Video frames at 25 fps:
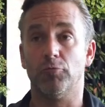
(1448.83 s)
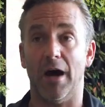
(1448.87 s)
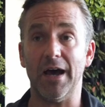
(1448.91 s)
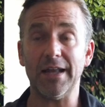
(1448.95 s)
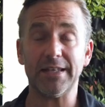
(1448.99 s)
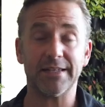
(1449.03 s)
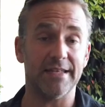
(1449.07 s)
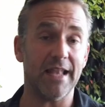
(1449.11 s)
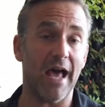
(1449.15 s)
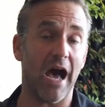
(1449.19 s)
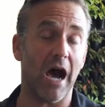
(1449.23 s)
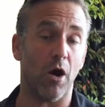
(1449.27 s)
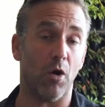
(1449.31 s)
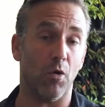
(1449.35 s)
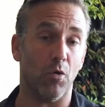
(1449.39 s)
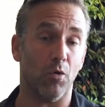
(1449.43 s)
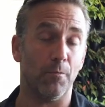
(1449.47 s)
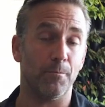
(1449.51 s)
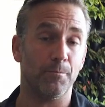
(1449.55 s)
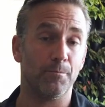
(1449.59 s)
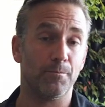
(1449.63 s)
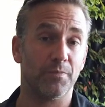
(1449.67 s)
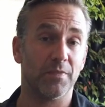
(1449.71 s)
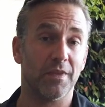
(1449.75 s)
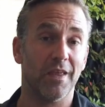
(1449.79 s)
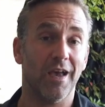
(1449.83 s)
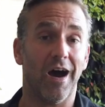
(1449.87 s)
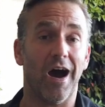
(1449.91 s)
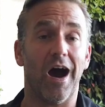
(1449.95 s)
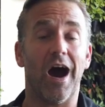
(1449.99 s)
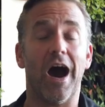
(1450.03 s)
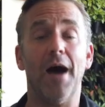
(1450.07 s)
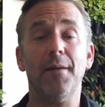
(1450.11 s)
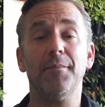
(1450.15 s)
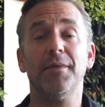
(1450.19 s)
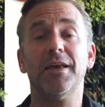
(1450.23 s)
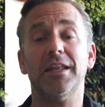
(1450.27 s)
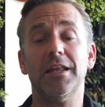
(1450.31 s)
Right now,
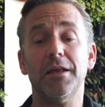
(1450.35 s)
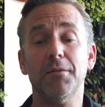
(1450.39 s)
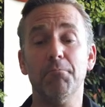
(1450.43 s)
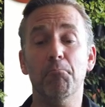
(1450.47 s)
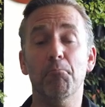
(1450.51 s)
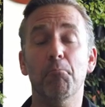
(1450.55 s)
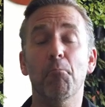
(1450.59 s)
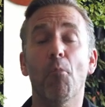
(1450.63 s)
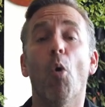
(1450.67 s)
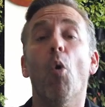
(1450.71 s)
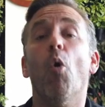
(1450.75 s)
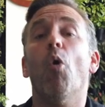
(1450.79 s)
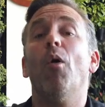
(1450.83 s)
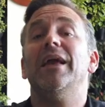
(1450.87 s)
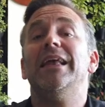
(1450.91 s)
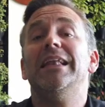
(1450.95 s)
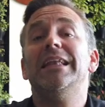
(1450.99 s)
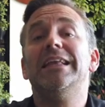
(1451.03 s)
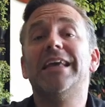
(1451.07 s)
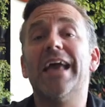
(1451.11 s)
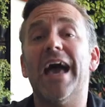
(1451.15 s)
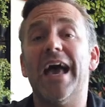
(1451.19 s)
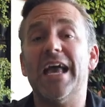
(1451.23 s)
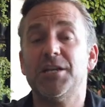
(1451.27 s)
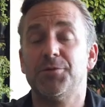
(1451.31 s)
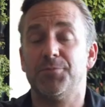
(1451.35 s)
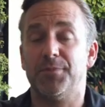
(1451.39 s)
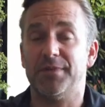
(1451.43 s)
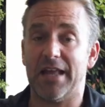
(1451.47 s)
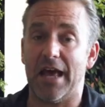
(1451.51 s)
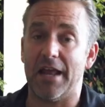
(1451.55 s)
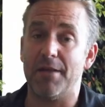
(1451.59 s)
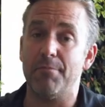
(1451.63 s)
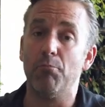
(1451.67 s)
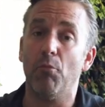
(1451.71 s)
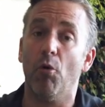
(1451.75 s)
I'm getting more engagement